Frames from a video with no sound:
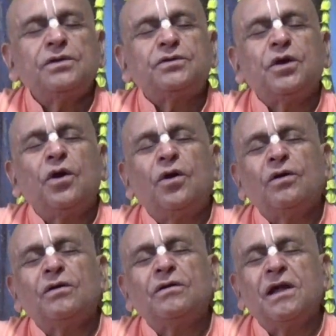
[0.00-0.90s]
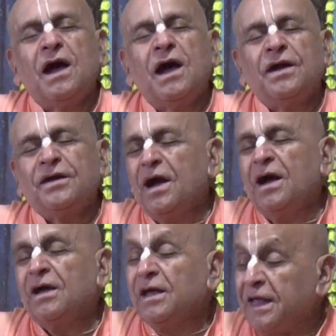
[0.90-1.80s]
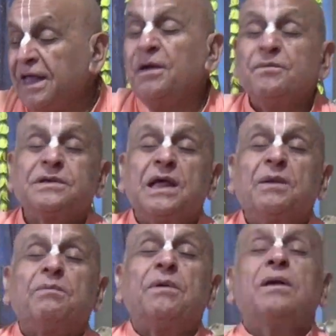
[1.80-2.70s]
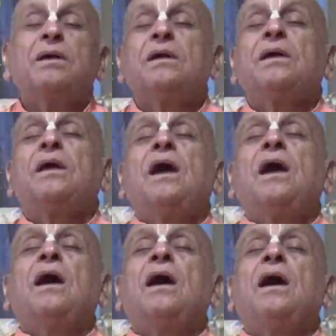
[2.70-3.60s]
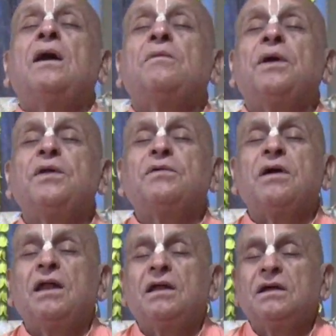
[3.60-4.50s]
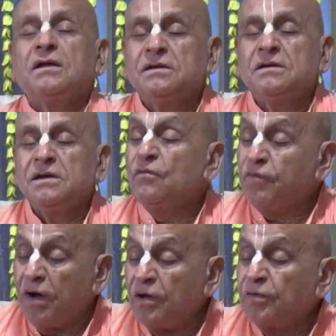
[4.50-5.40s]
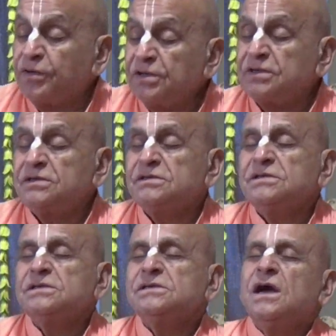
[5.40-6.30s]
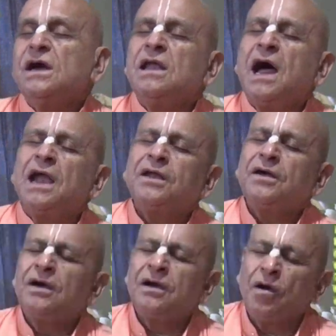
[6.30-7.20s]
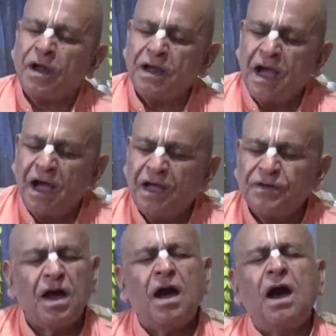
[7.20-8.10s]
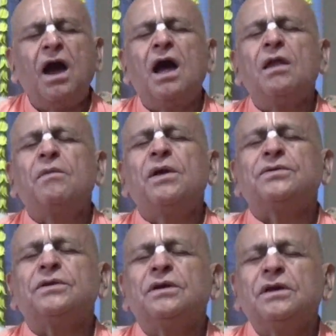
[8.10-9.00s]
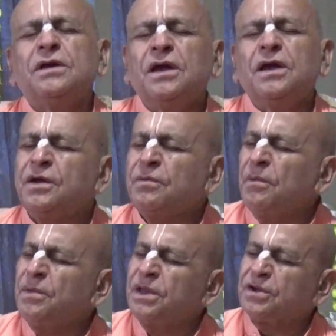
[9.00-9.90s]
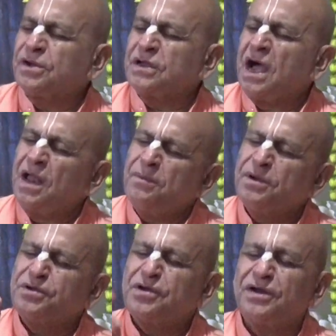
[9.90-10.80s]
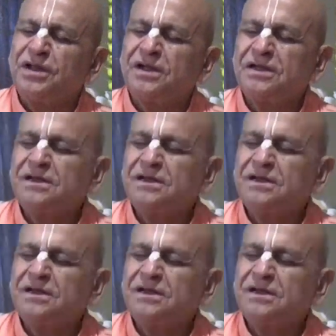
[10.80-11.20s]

So Lord, he himself, followed this. Lord Gauranga is always remembering Krishna, always chanting.